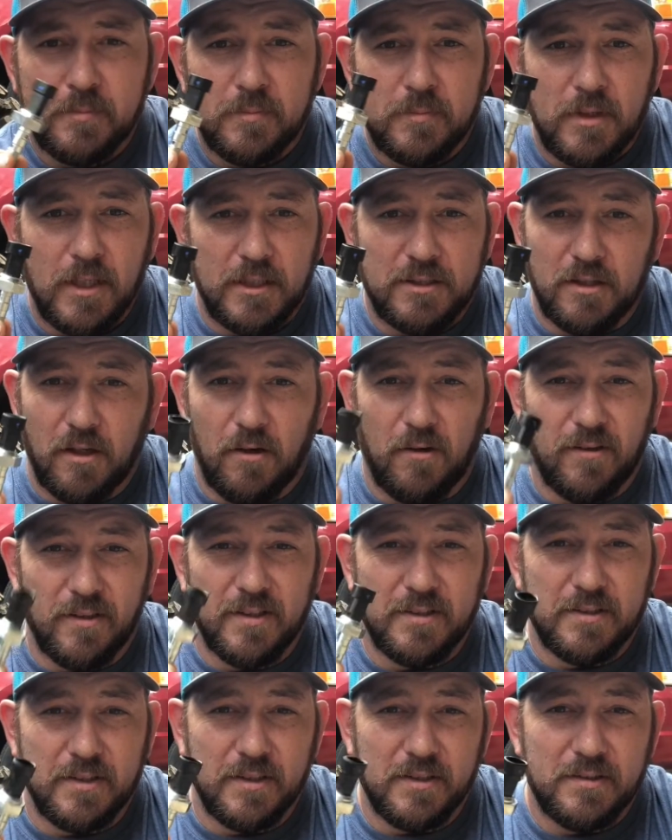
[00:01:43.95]
That's all
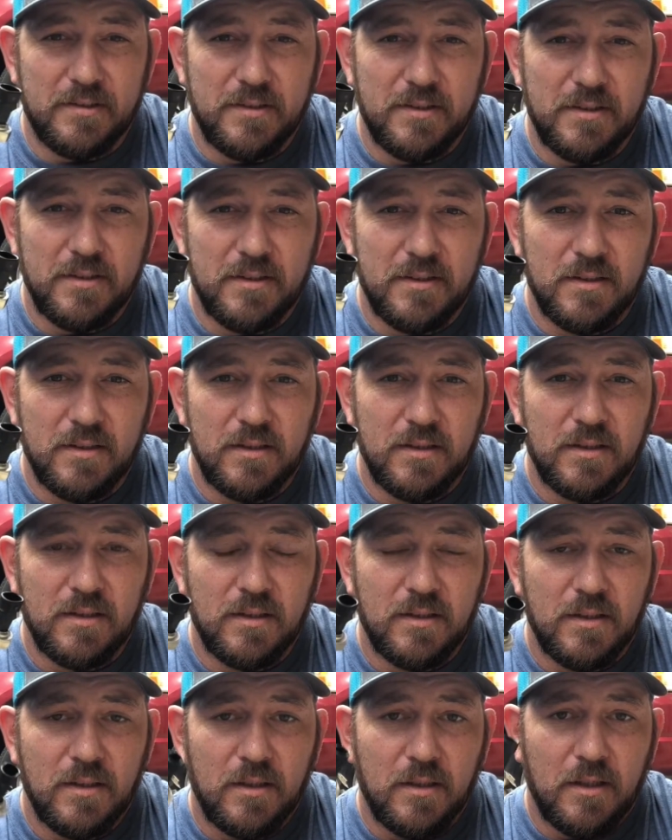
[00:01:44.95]
this is.
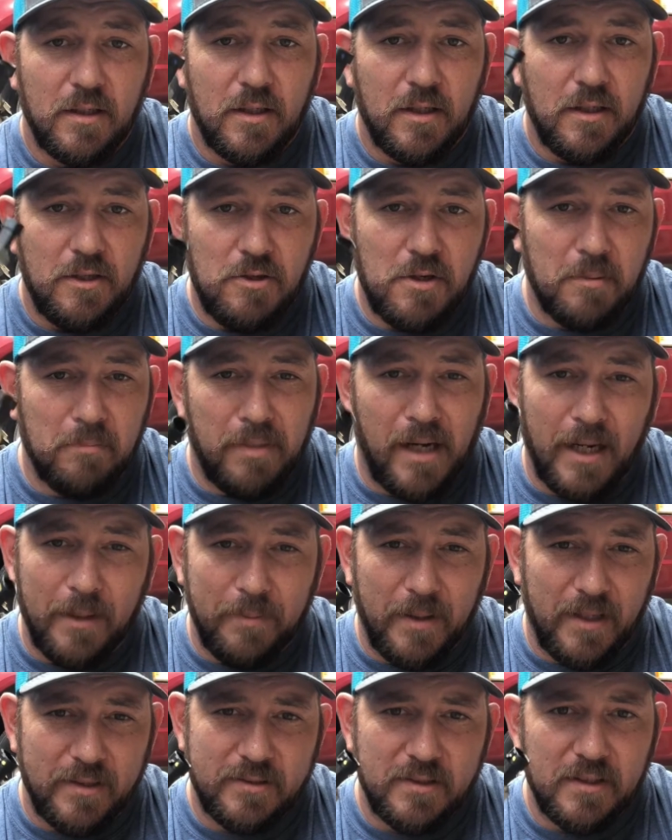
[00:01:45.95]
You can
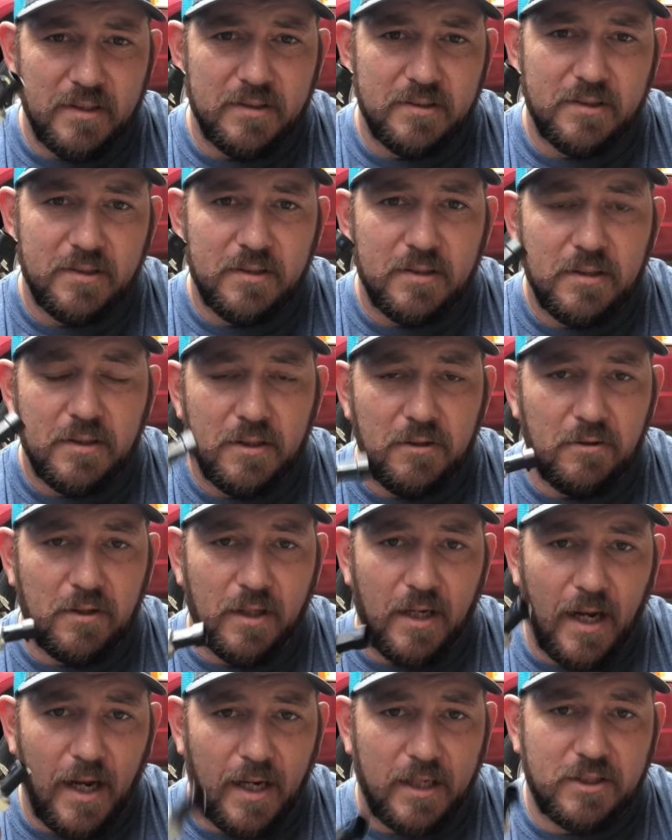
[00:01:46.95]
bypass these. You can
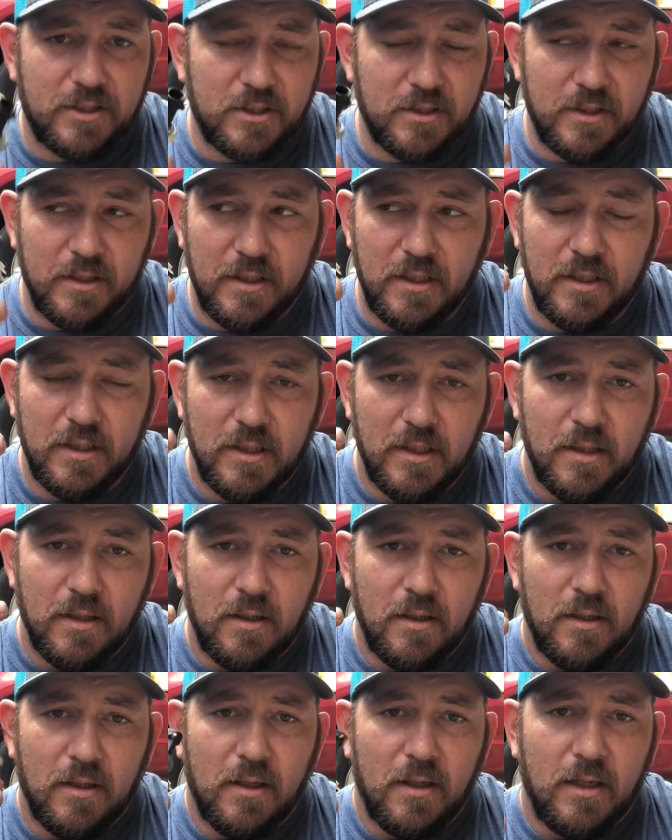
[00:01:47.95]
actually,
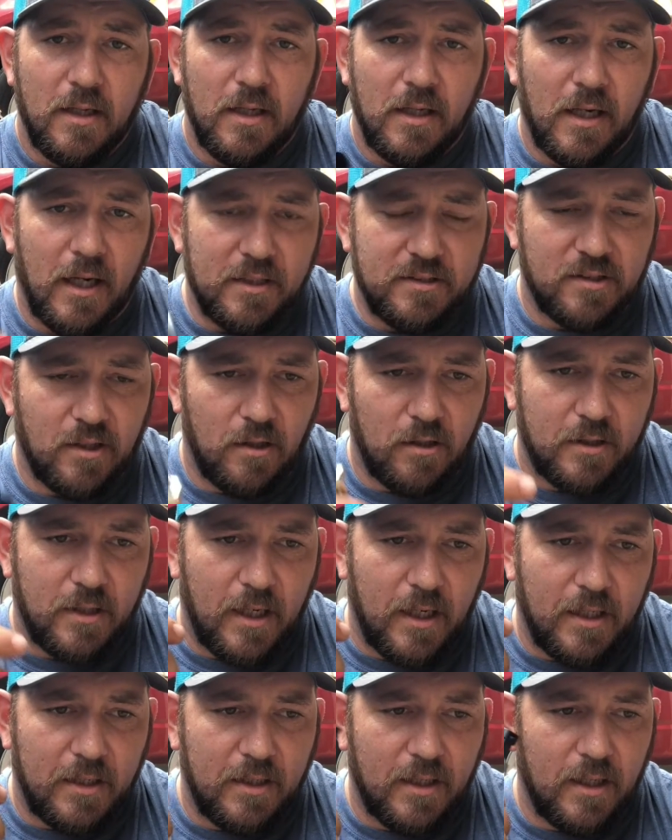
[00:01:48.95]
and I saw a
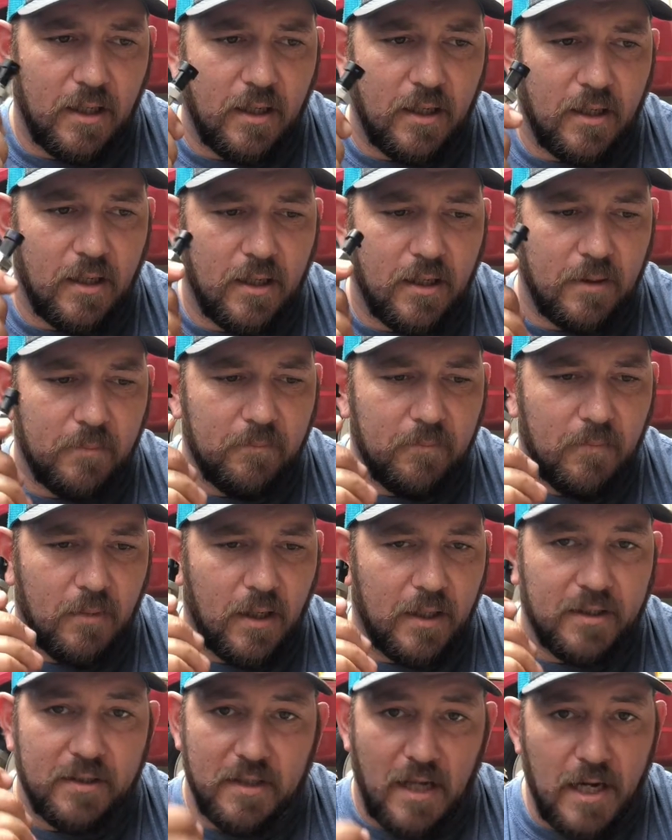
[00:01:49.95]
guy named
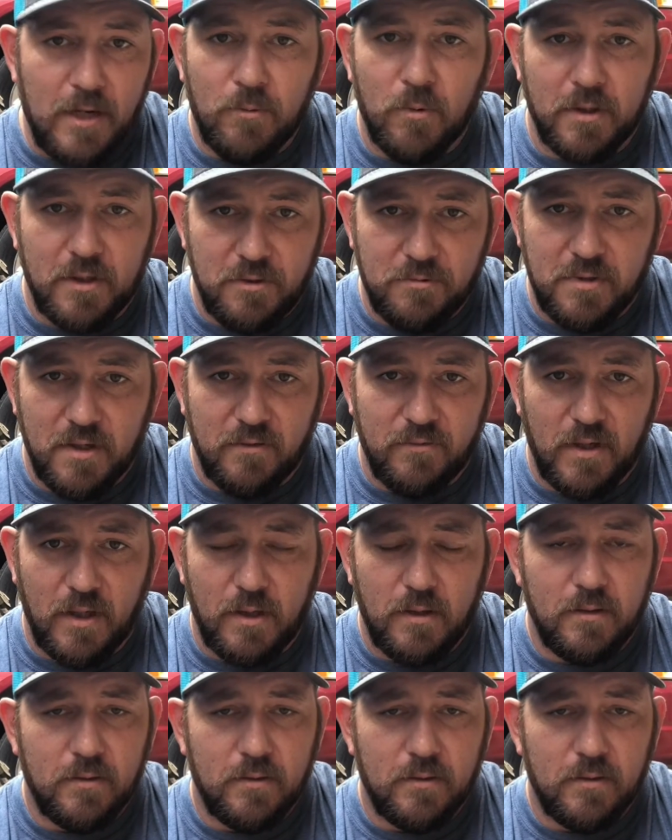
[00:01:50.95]
A1UTV.